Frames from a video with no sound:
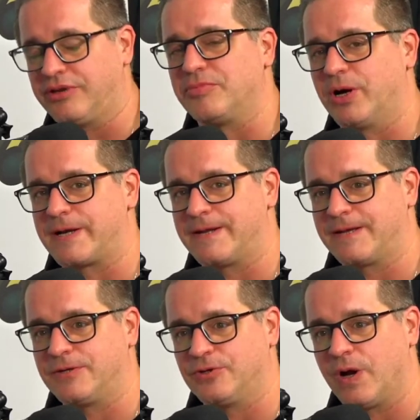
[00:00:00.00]
you're in
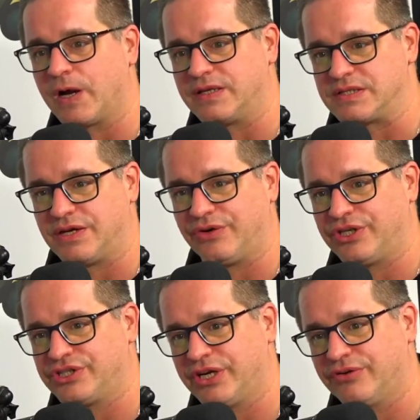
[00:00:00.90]
marketing and you're not
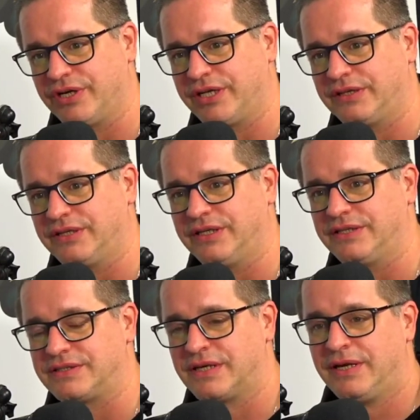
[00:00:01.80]
considering
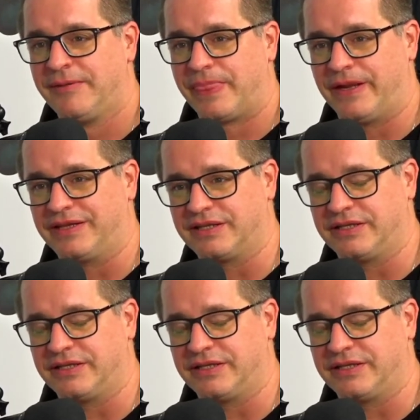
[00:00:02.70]
generating leads,